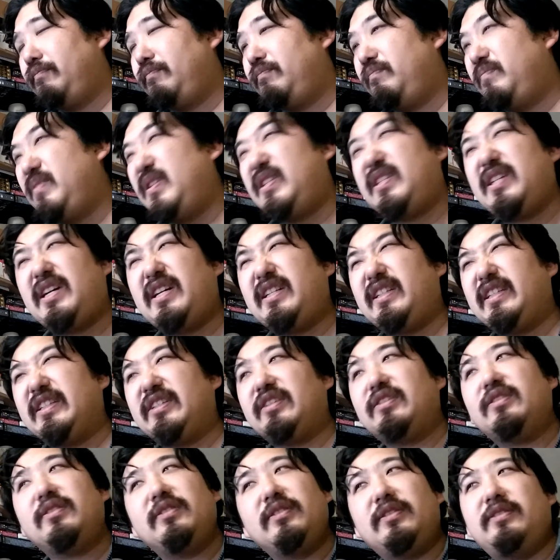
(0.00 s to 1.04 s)
be
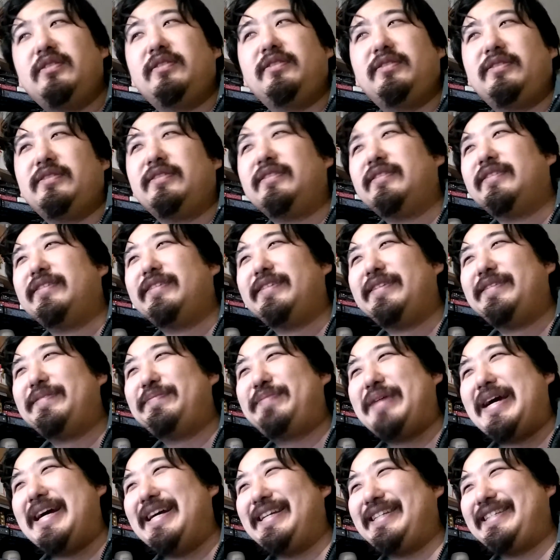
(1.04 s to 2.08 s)
silent.
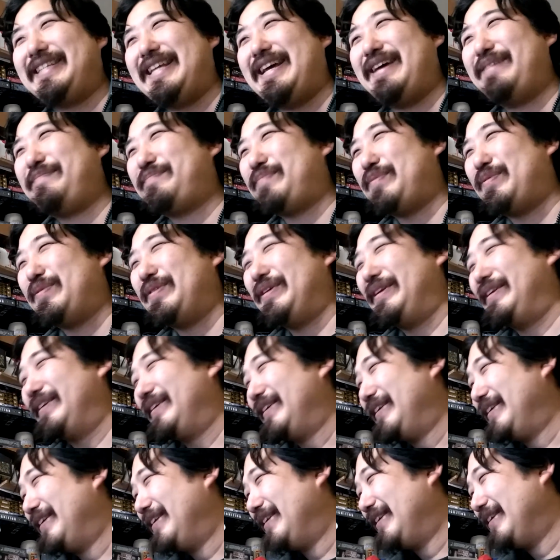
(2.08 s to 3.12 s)
Past that point.
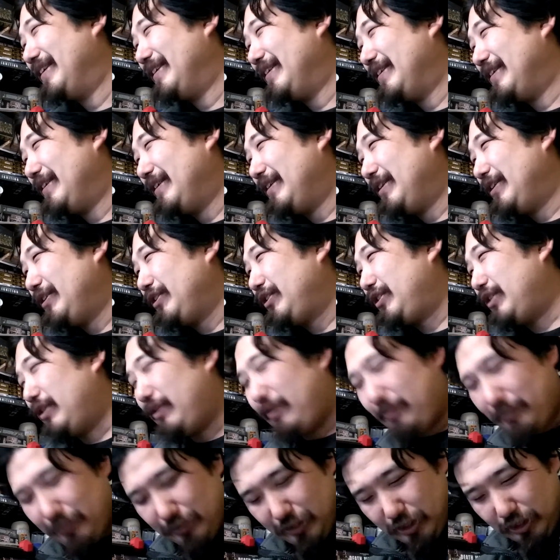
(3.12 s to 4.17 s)

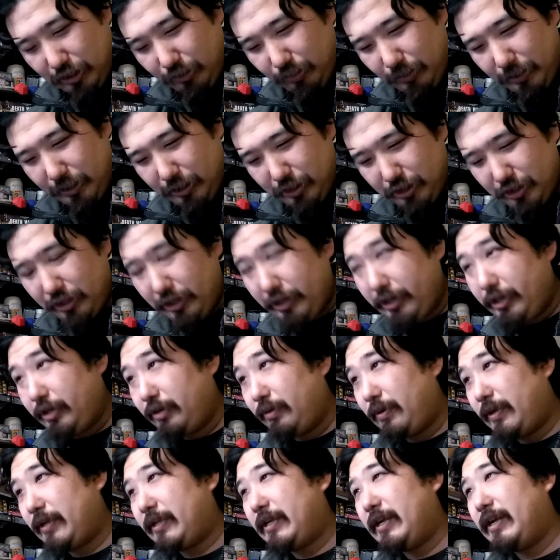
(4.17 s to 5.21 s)
So, just wanted to show
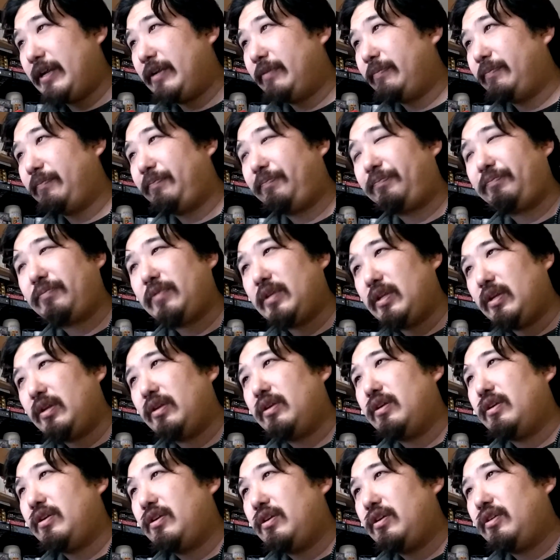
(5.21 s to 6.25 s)
you again.
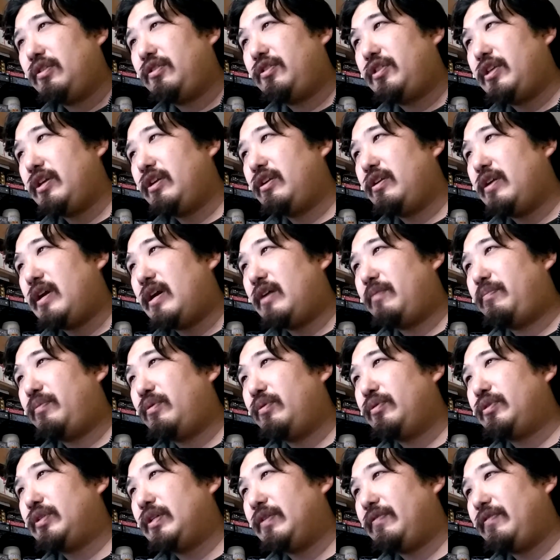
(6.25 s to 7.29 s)
Thank you,
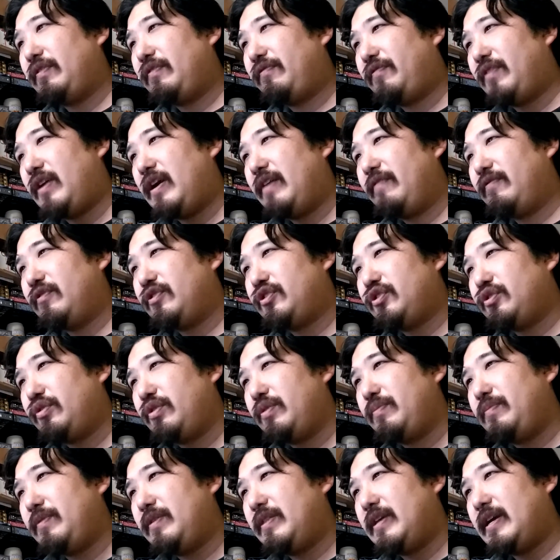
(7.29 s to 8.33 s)
Outpost 75, for
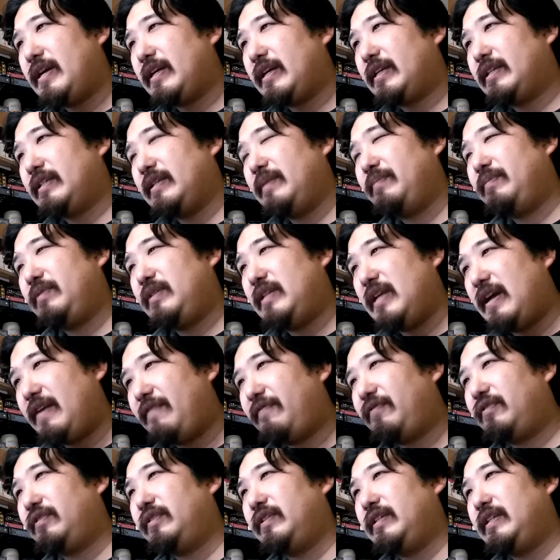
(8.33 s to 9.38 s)
showing me that, because I'm
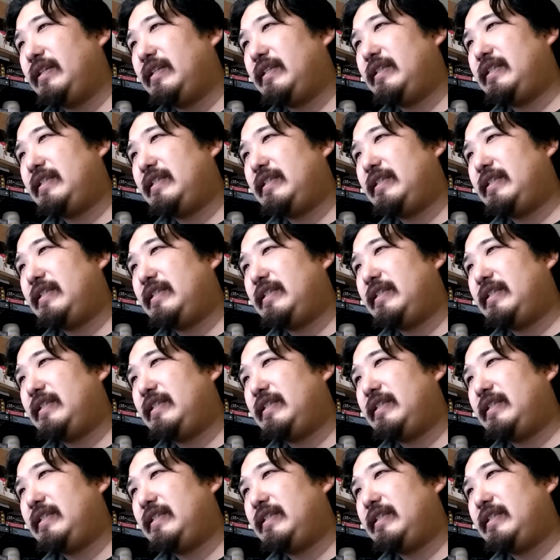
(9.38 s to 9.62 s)
definitely